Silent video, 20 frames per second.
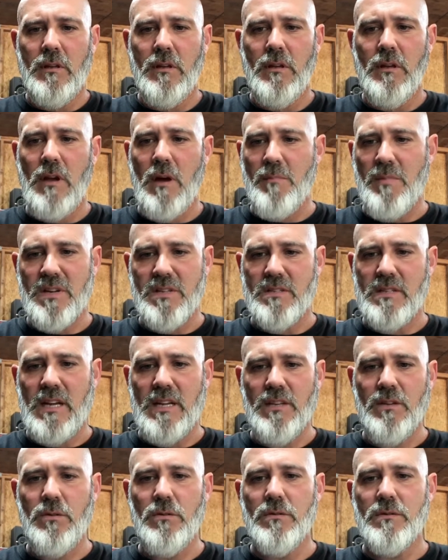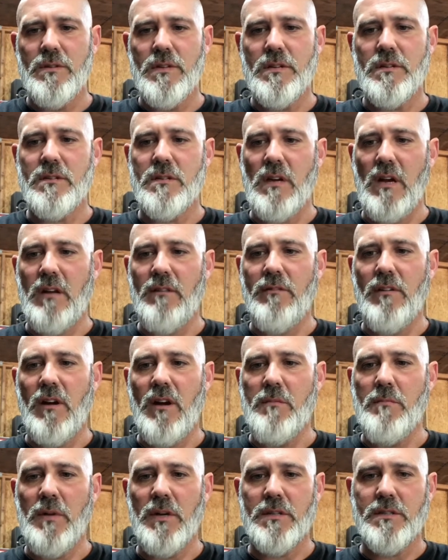I must not use this side very
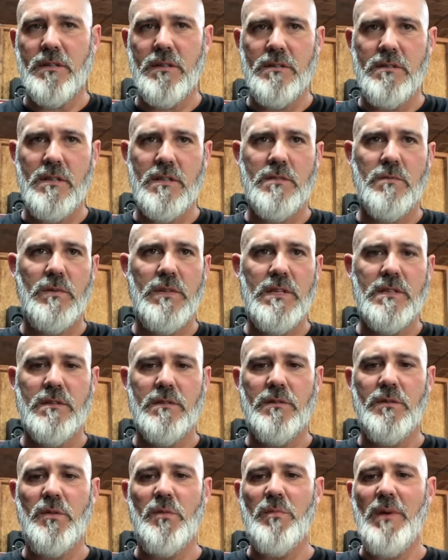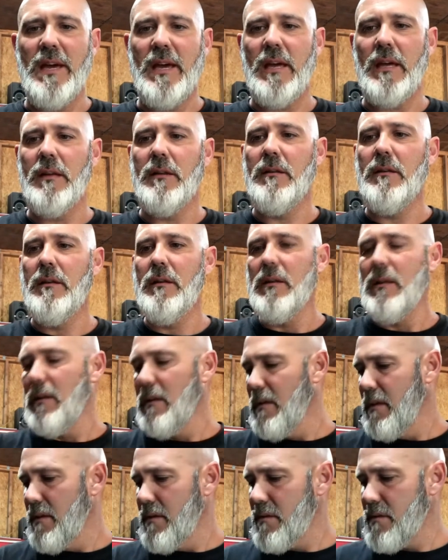much because this one isn't too bad.
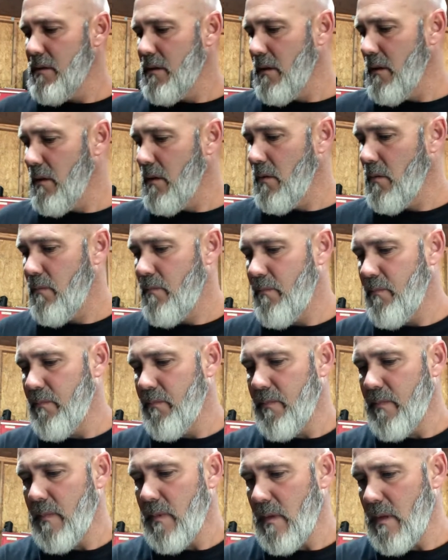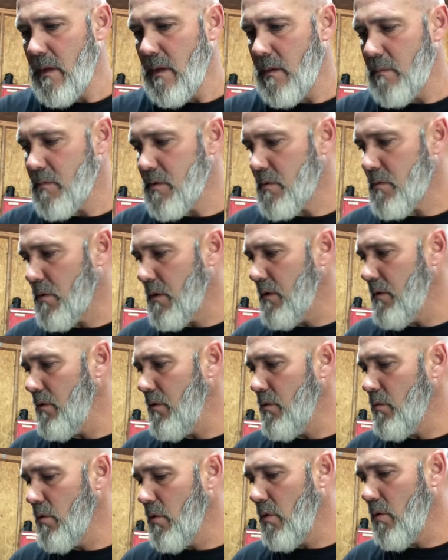So I'm just going to do
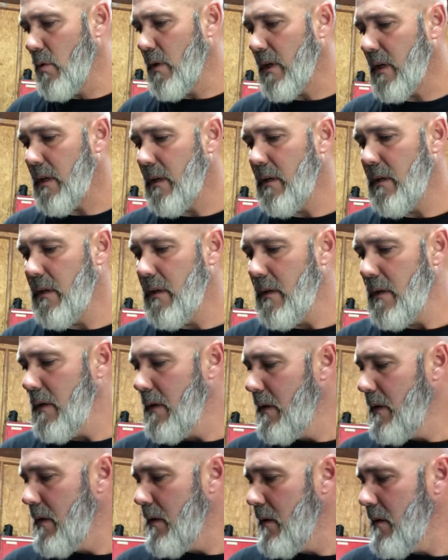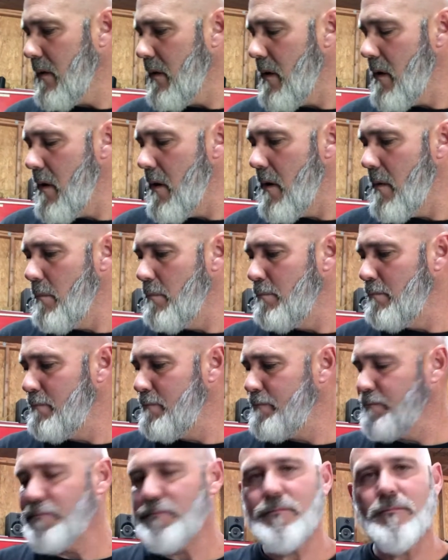real quick, go
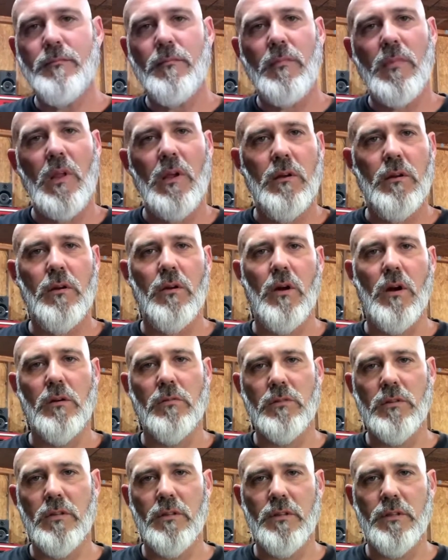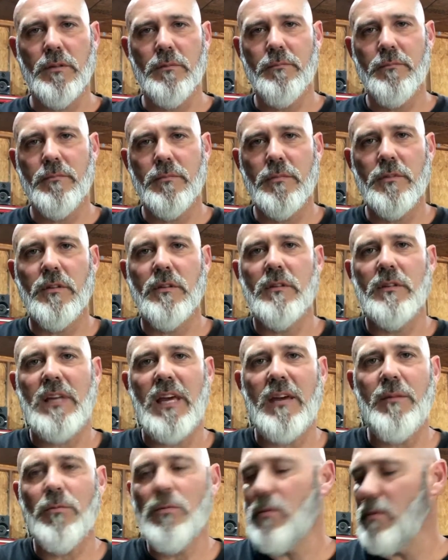over to the
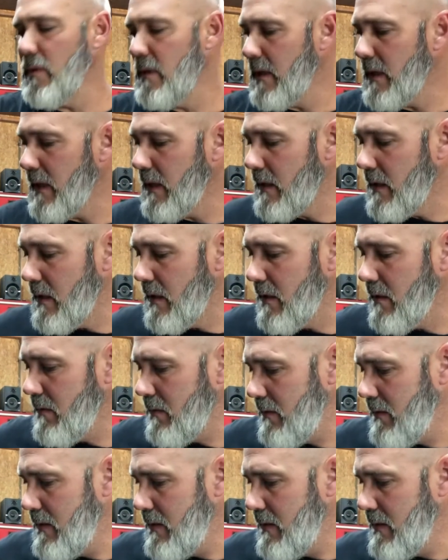table, and I'll